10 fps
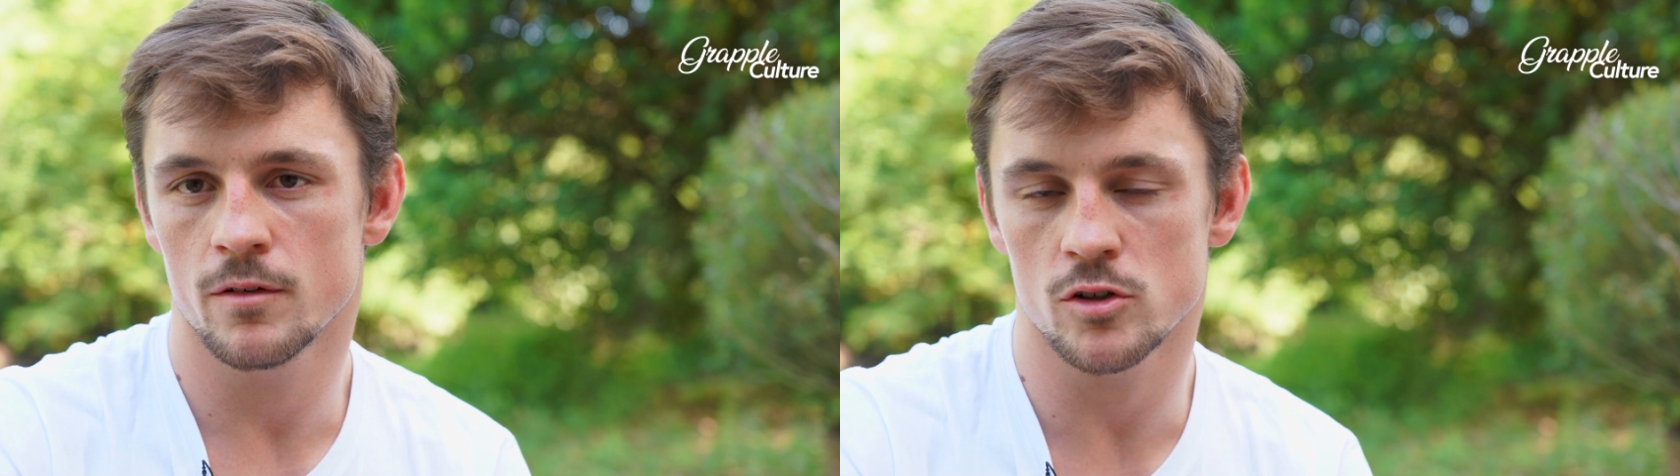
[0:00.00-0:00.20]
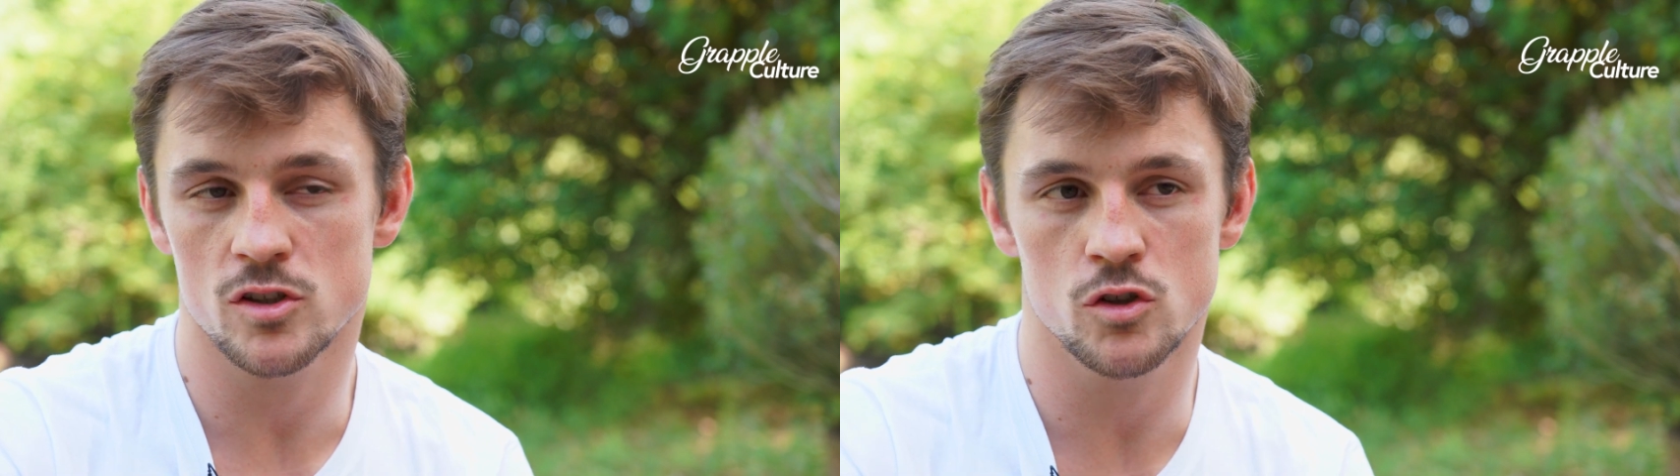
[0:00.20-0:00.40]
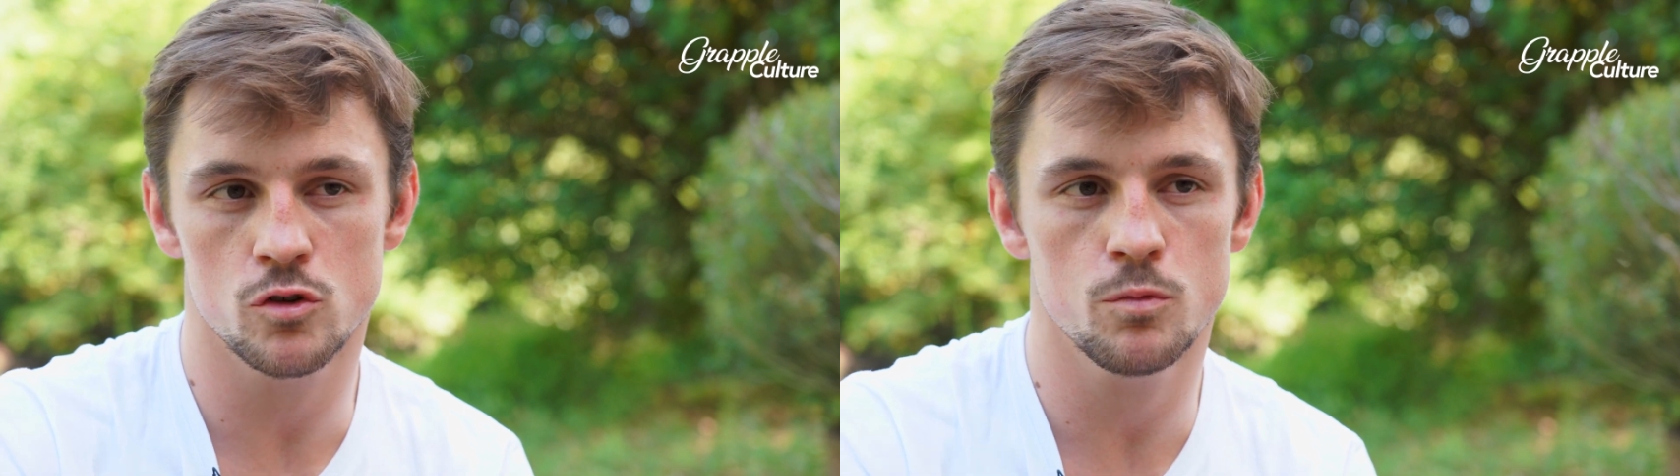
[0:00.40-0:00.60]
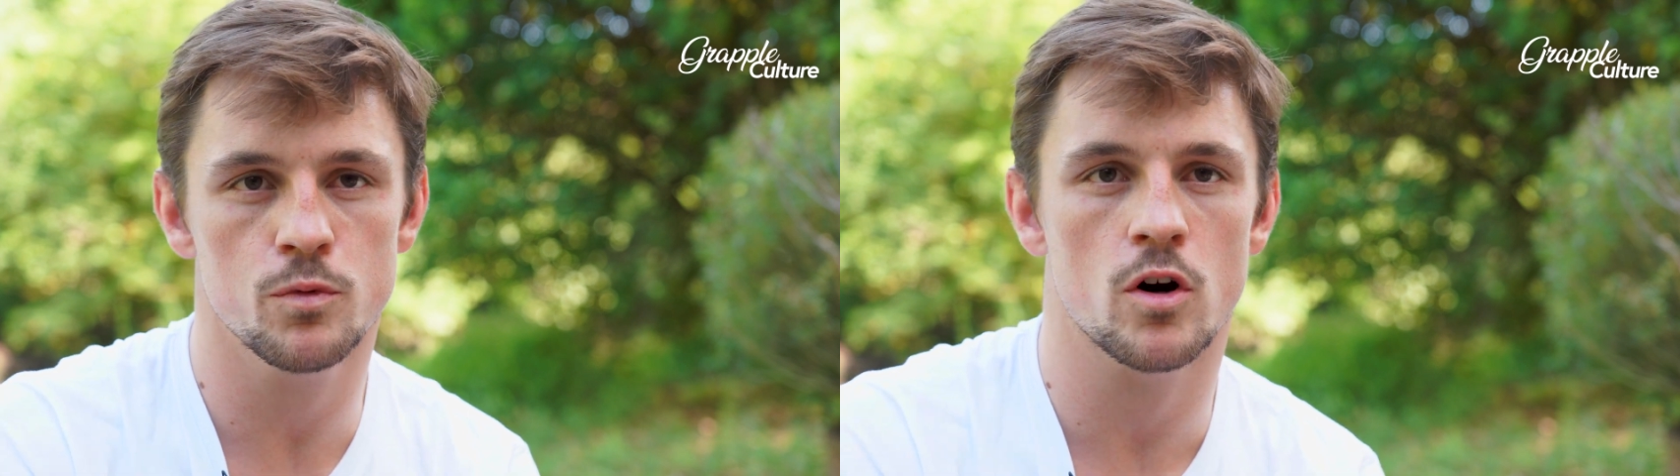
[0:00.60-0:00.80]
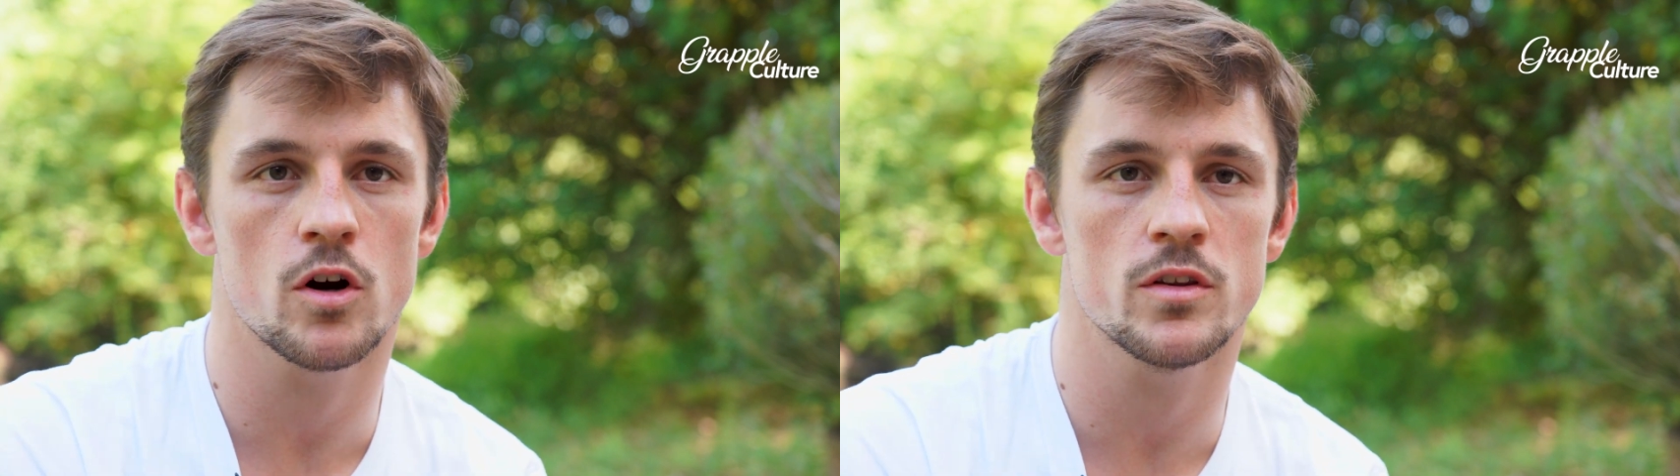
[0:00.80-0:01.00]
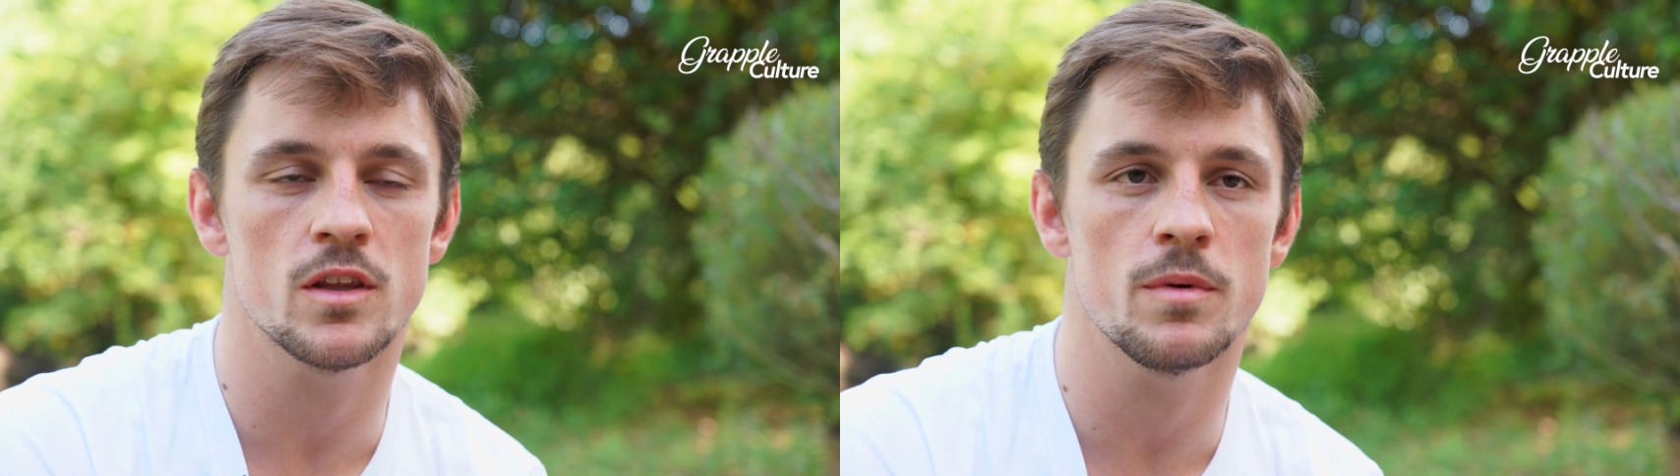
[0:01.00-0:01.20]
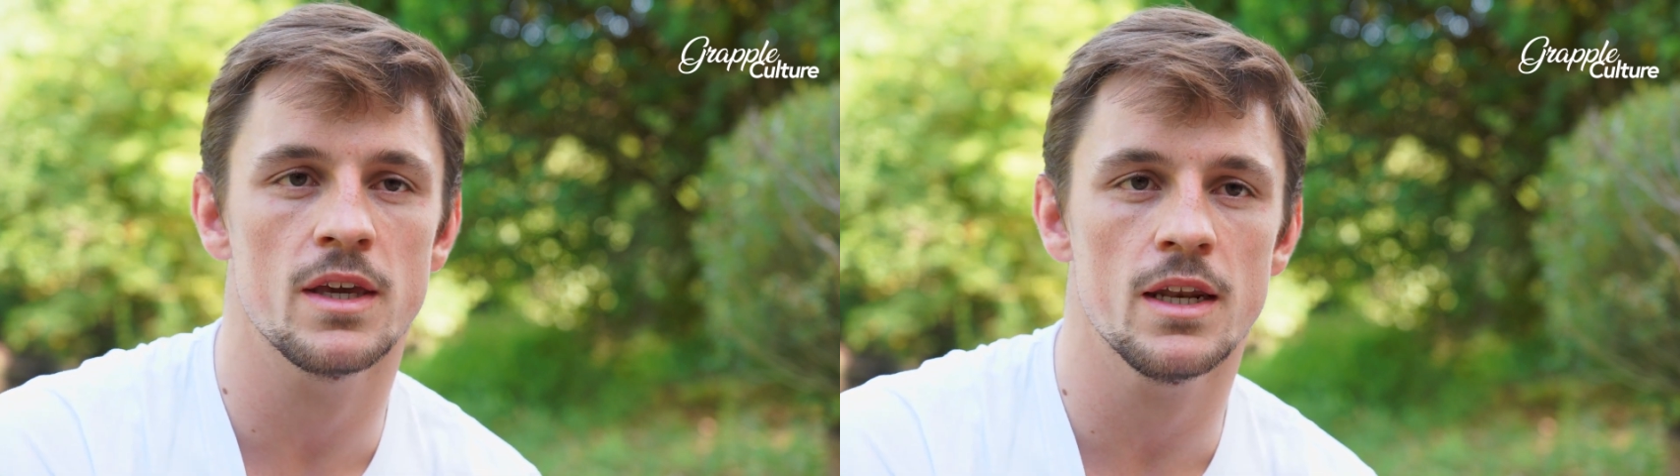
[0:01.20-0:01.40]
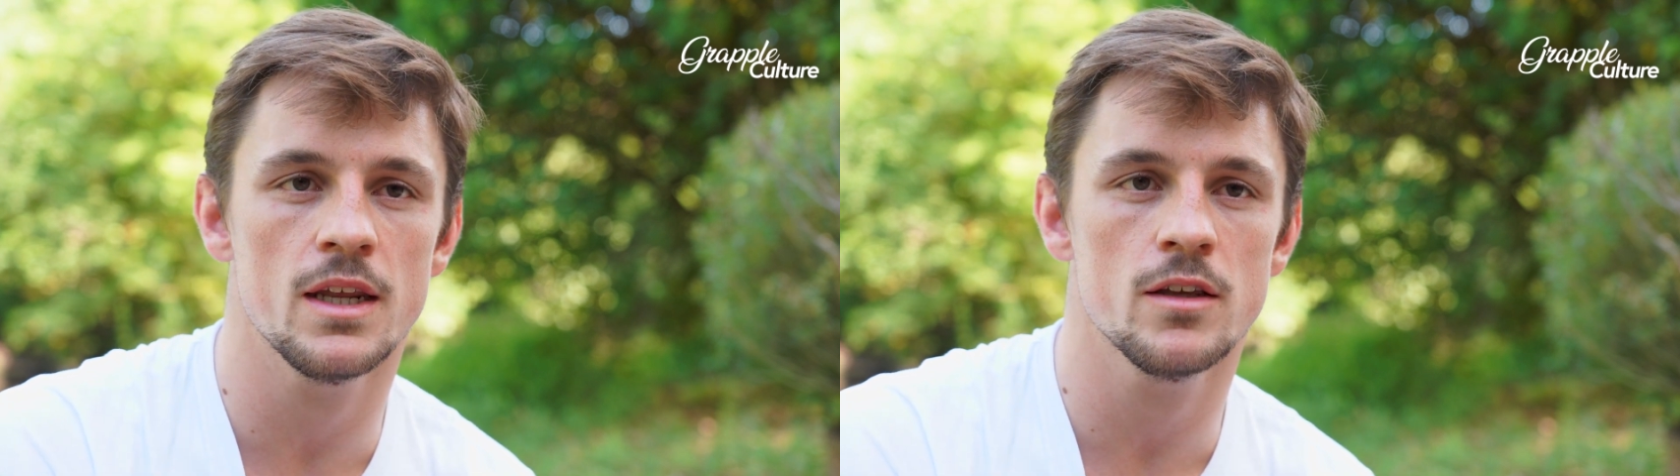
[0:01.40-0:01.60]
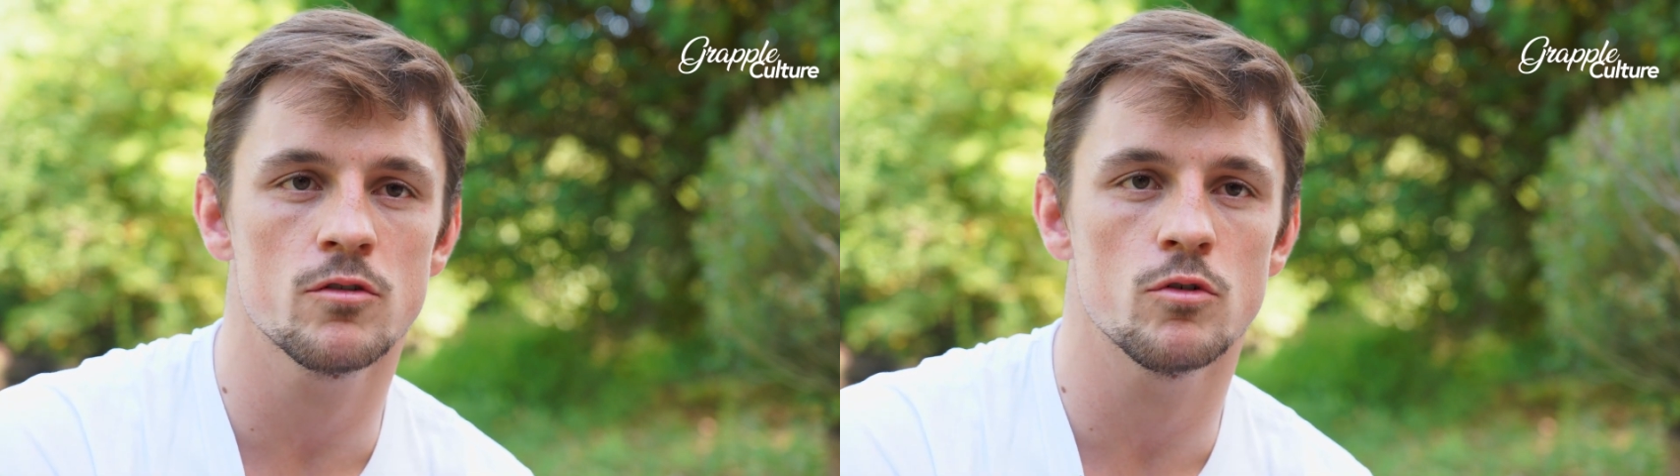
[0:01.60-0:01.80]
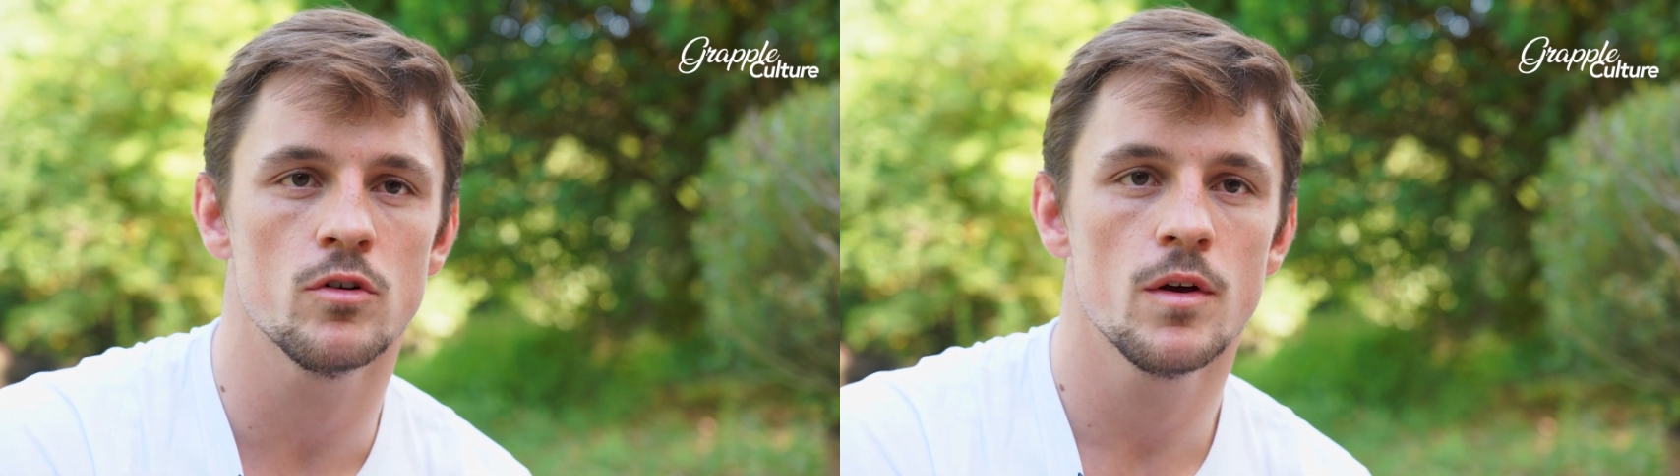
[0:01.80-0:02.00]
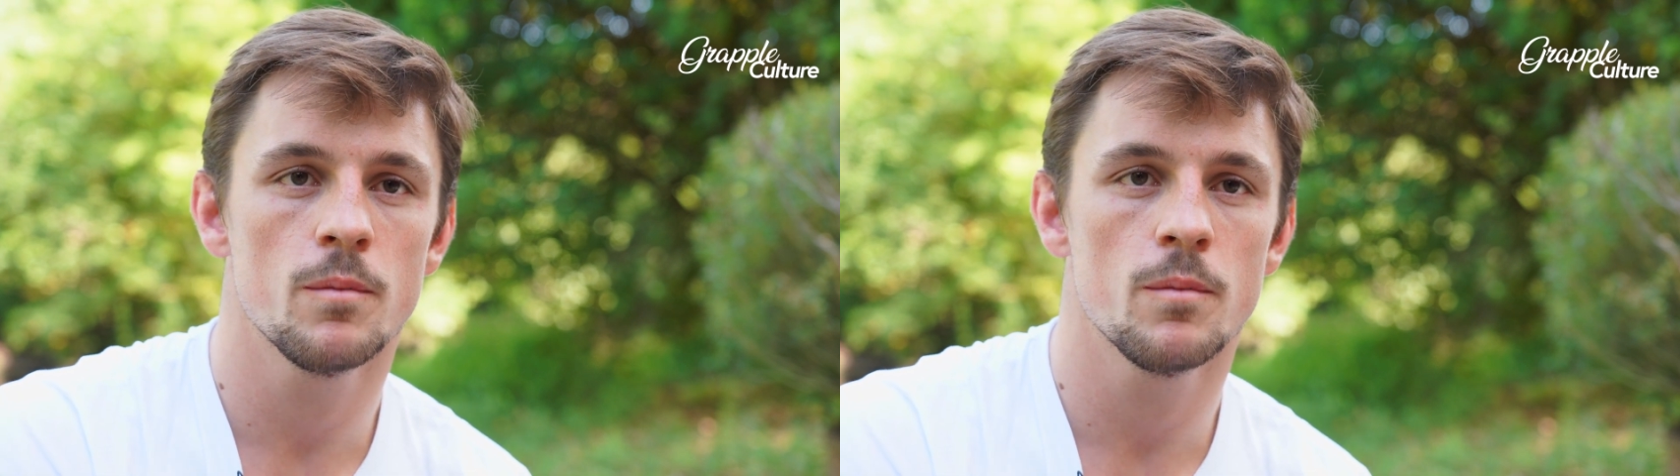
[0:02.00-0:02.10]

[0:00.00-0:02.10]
Because it's super hard in the beginning to